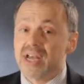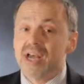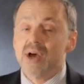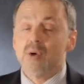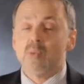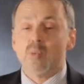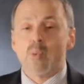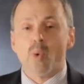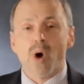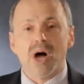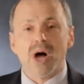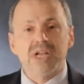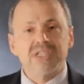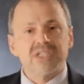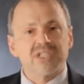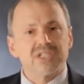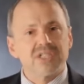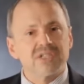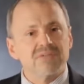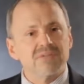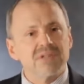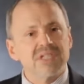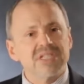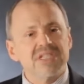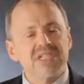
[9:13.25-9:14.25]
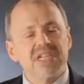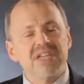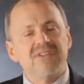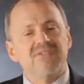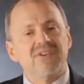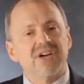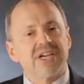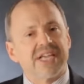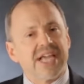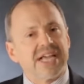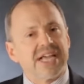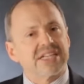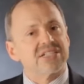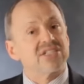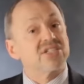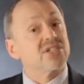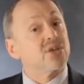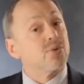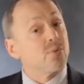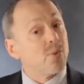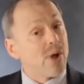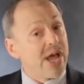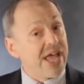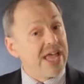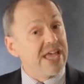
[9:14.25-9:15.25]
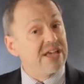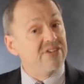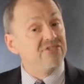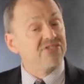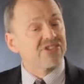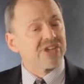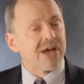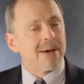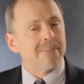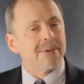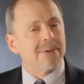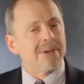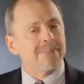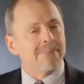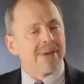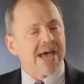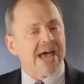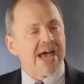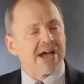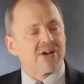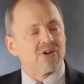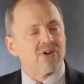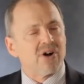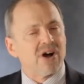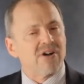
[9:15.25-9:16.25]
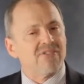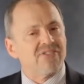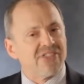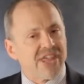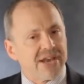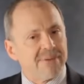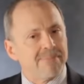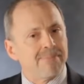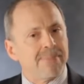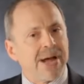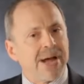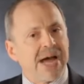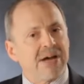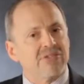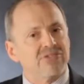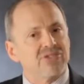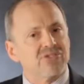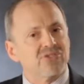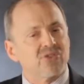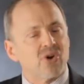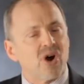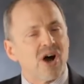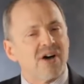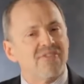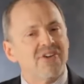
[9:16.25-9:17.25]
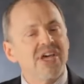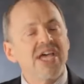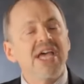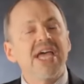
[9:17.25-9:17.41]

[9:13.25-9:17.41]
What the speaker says: Once the receiver gets the waves coming back off that have bounced off,